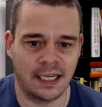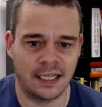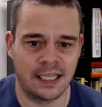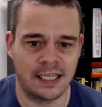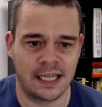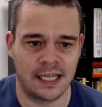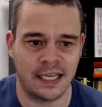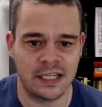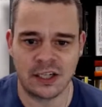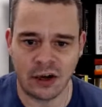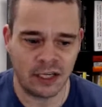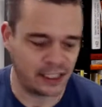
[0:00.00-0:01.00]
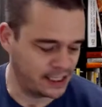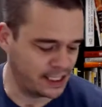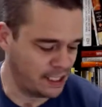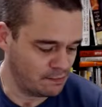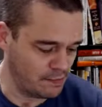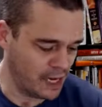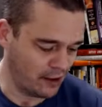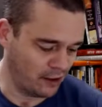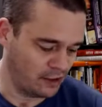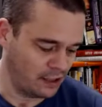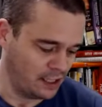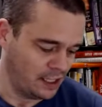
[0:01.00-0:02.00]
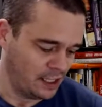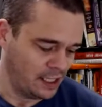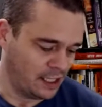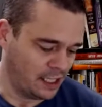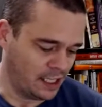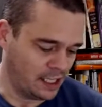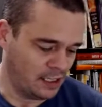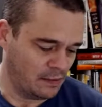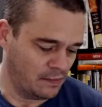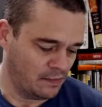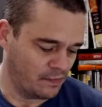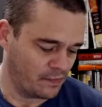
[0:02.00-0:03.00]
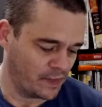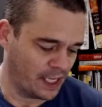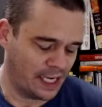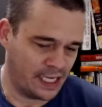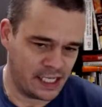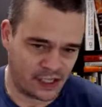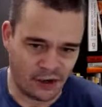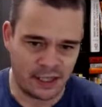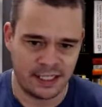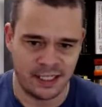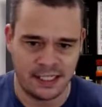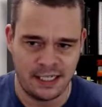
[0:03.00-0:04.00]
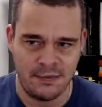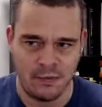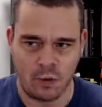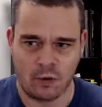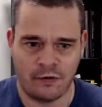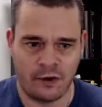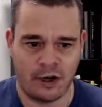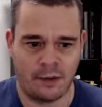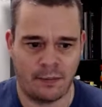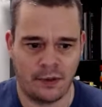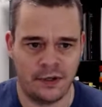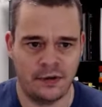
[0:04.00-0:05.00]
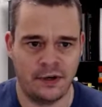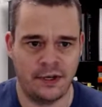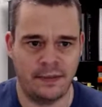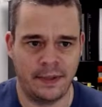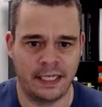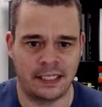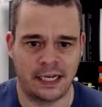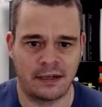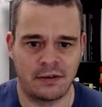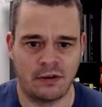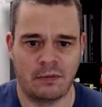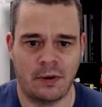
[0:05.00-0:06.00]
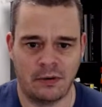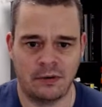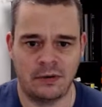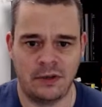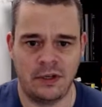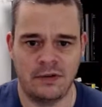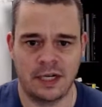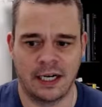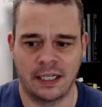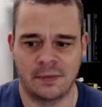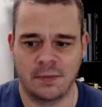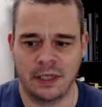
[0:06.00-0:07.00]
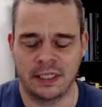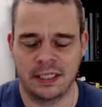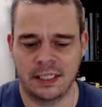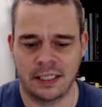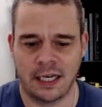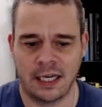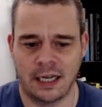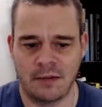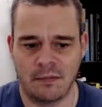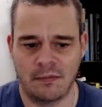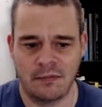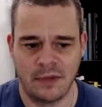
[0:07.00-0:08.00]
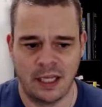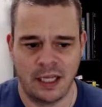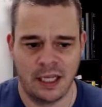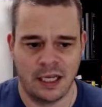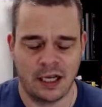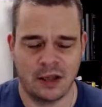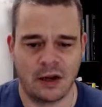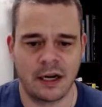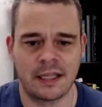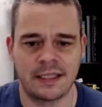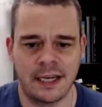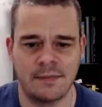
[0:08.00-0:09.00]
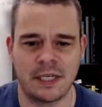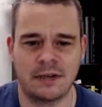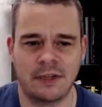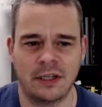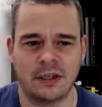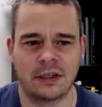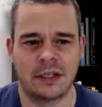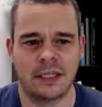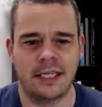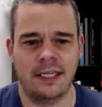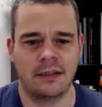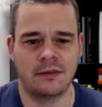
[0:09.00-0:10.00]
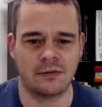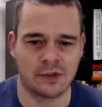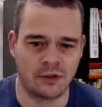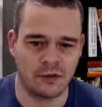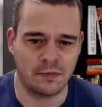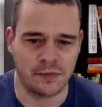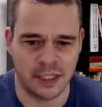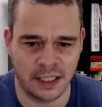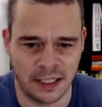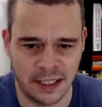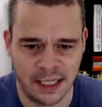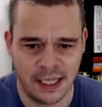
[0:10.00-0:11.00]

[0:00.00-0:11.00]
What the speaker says: things started to get better. And I started to see more of an opportunity because I don't know about you guys, but a lot of the times I would look in those groups and